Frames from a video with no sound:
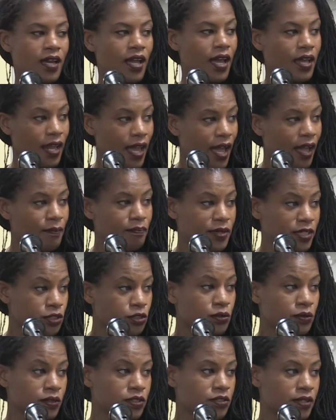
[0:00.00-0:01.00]
and be
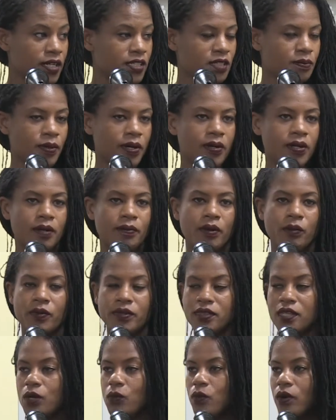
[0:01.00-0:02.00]
true and transparent about
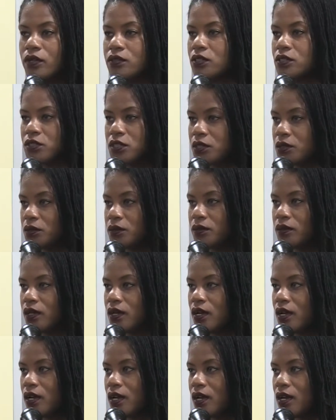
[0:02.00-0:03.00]
what they want to do.